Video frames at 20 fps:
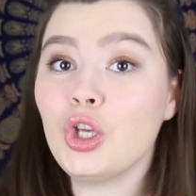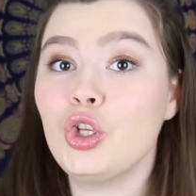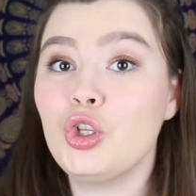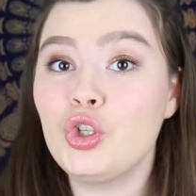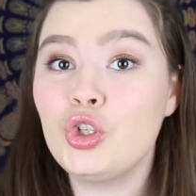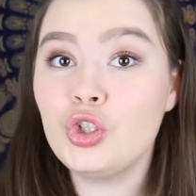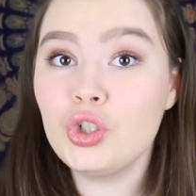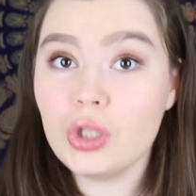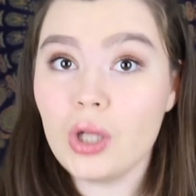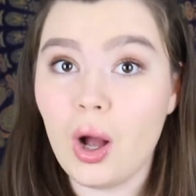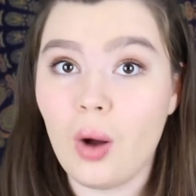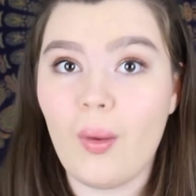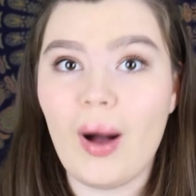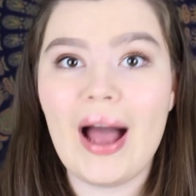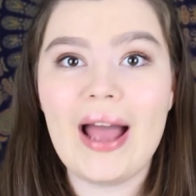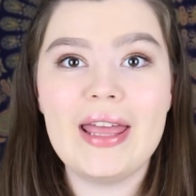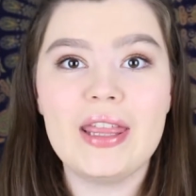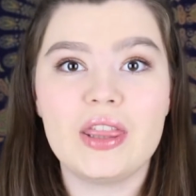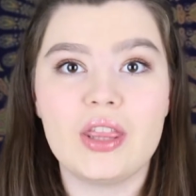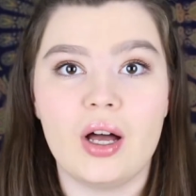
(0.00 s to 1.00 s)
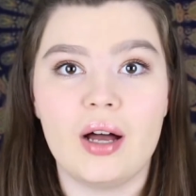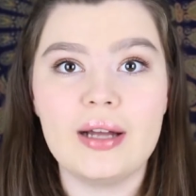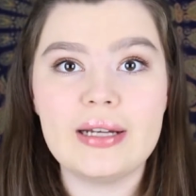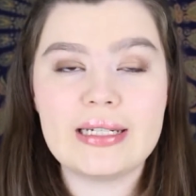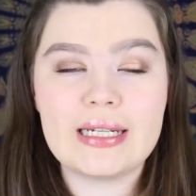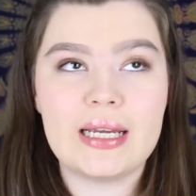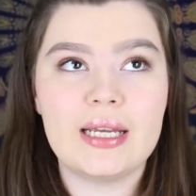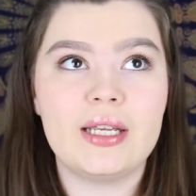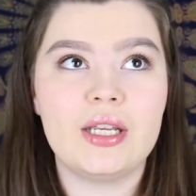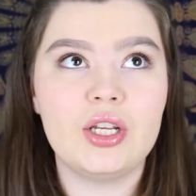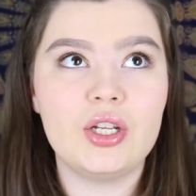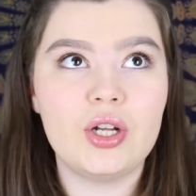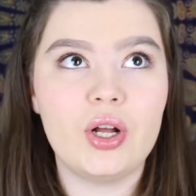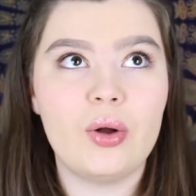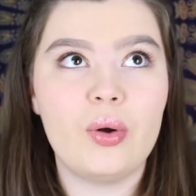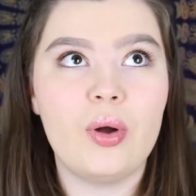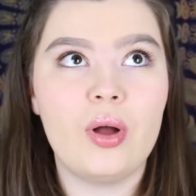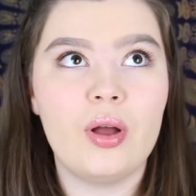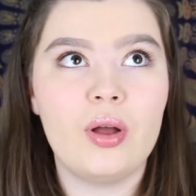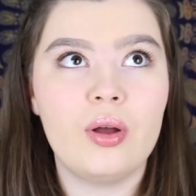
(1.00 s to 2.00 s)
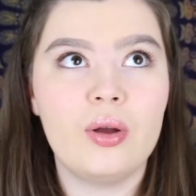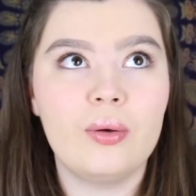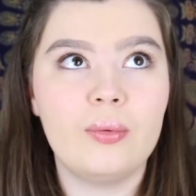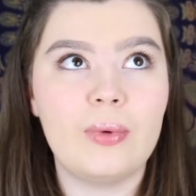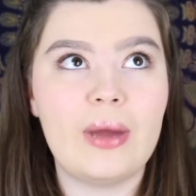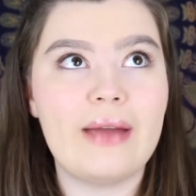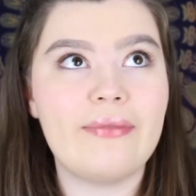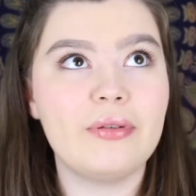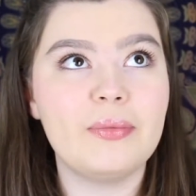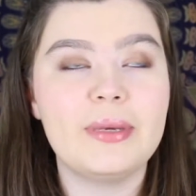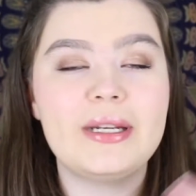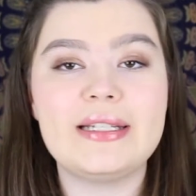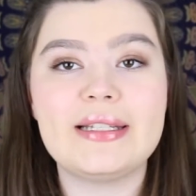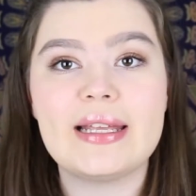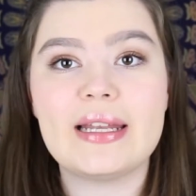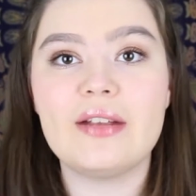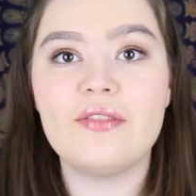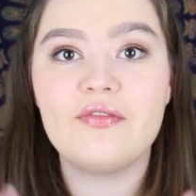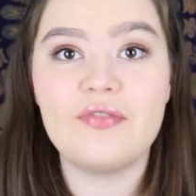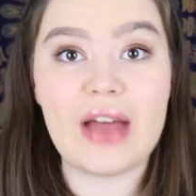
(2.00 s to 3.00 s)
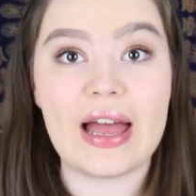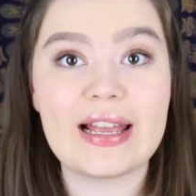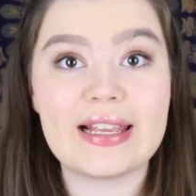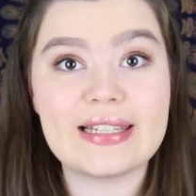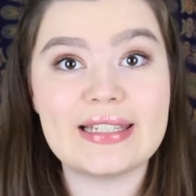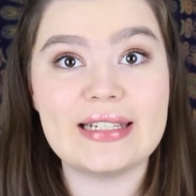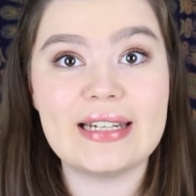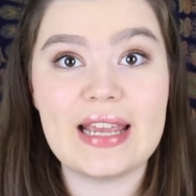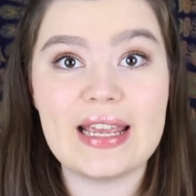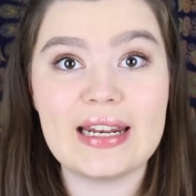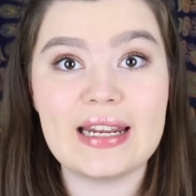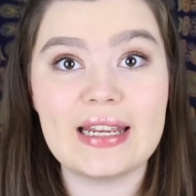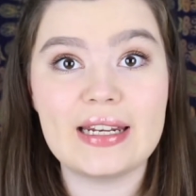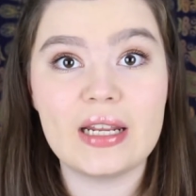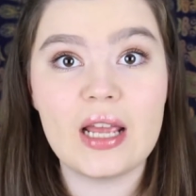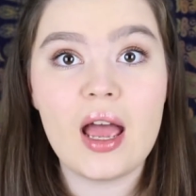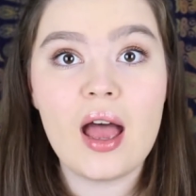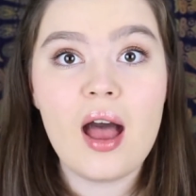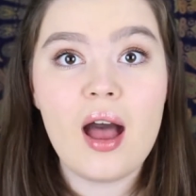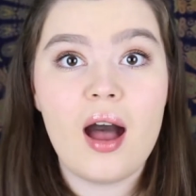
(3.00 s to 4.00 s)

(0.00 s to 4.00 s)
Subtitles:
So I thought, you know, everybody's getting vaccinated.